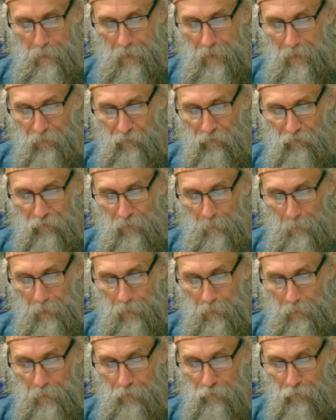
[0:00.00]
It is
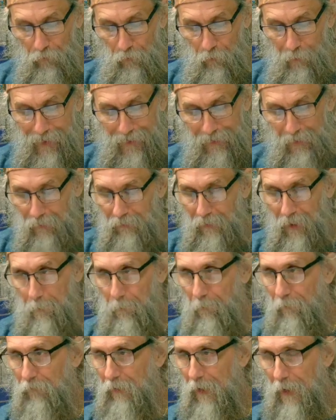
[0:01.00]
similar to any
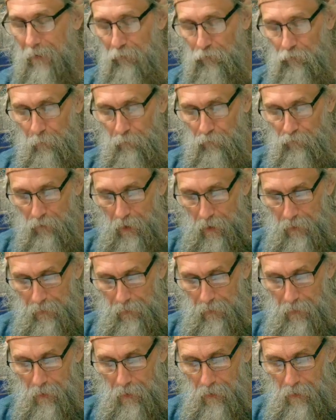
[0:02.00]
type of classroom
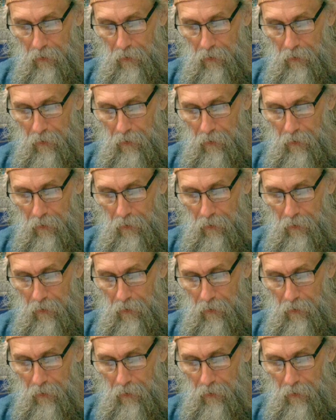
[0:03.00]
study.